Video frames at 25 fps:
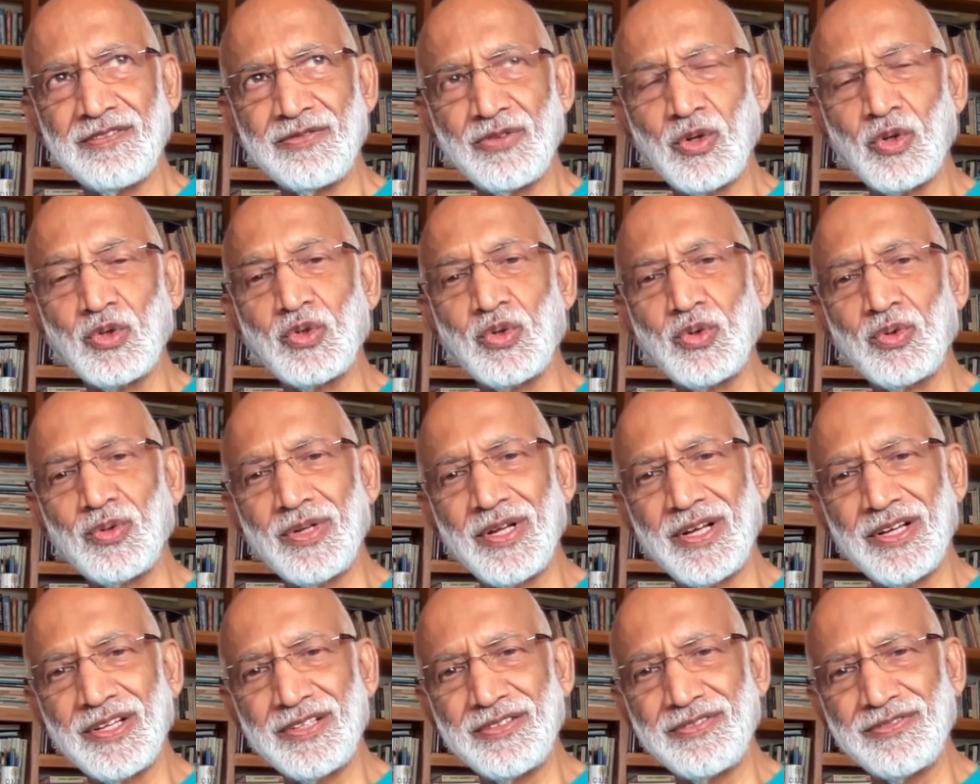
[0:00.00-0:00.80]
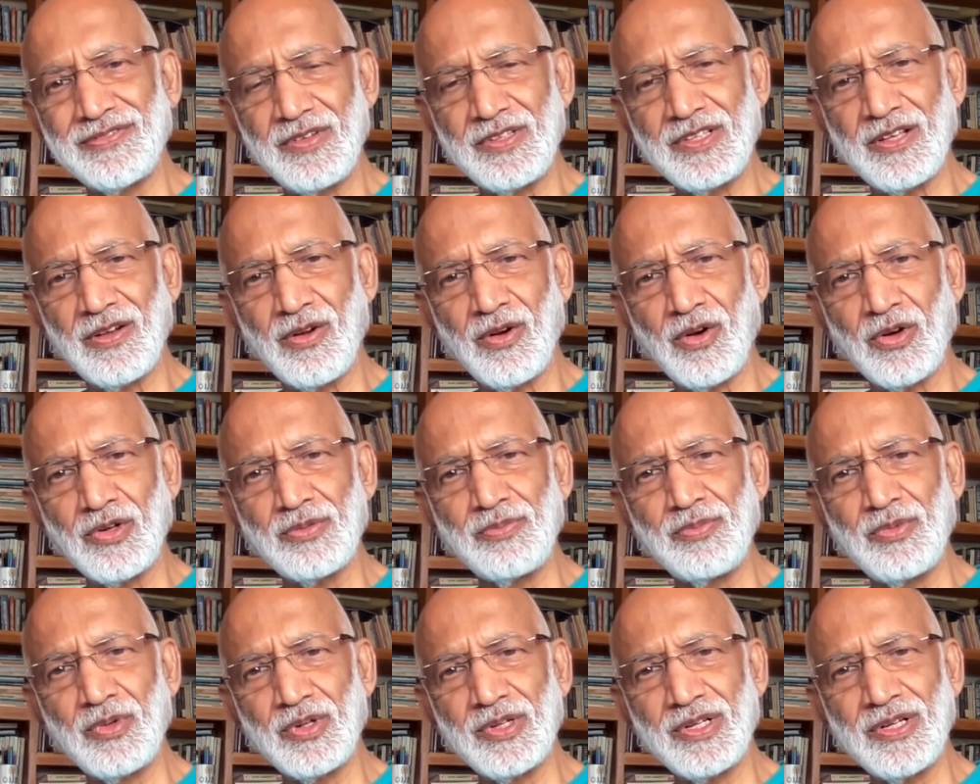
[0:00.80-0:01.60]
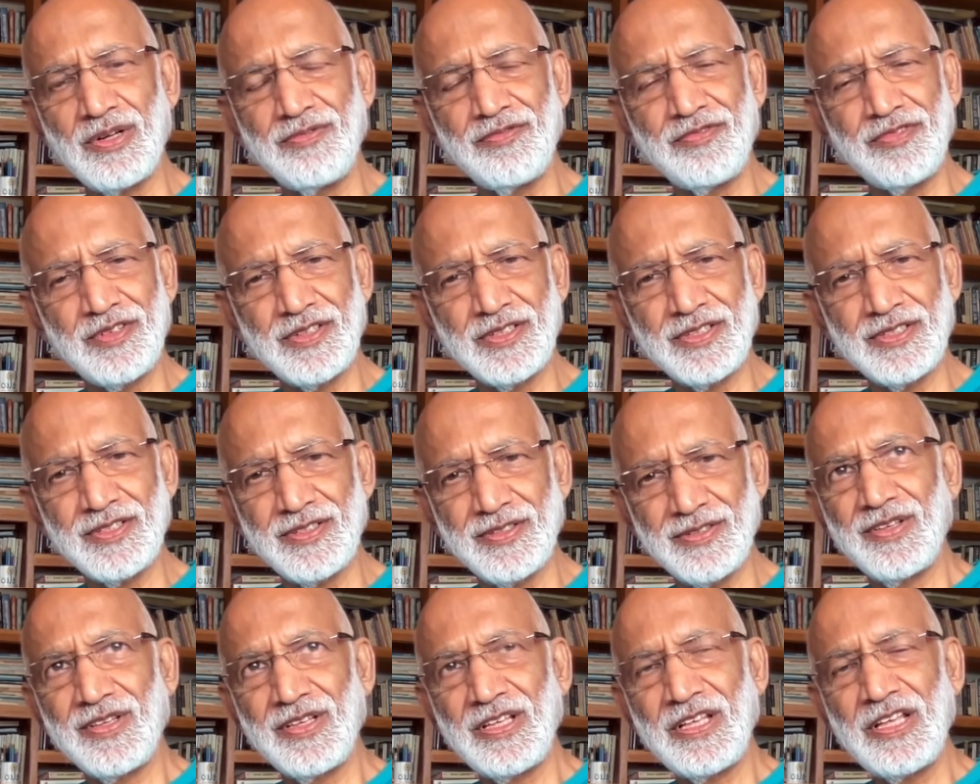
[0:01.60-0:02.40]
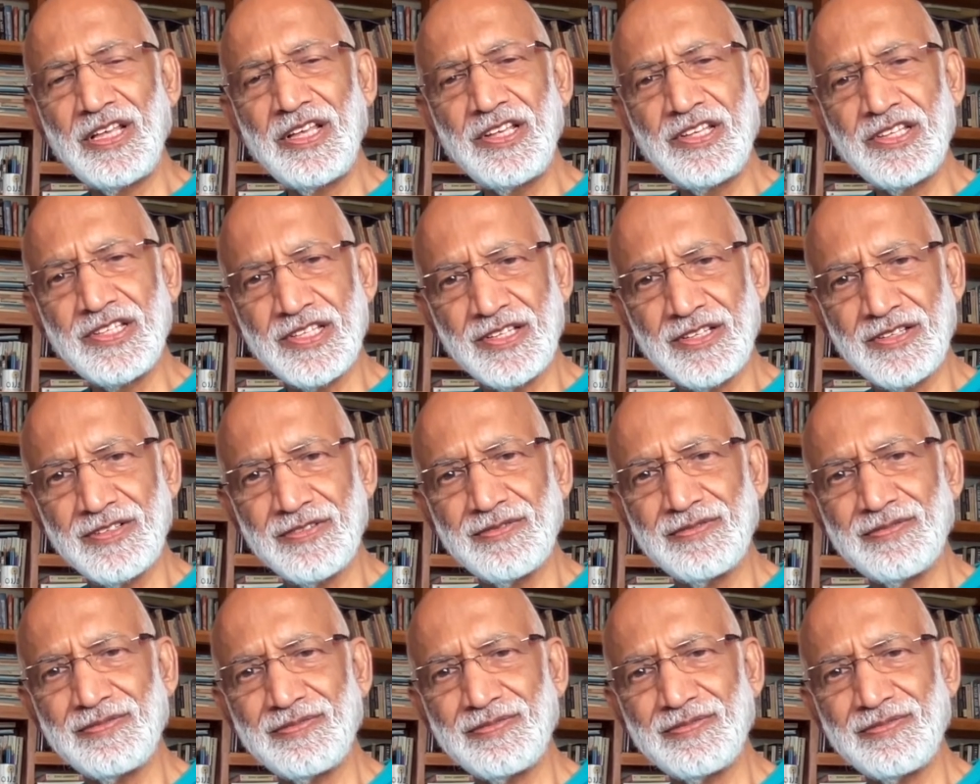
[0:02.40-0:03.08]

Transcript: go through life with a lot more comfort, ease.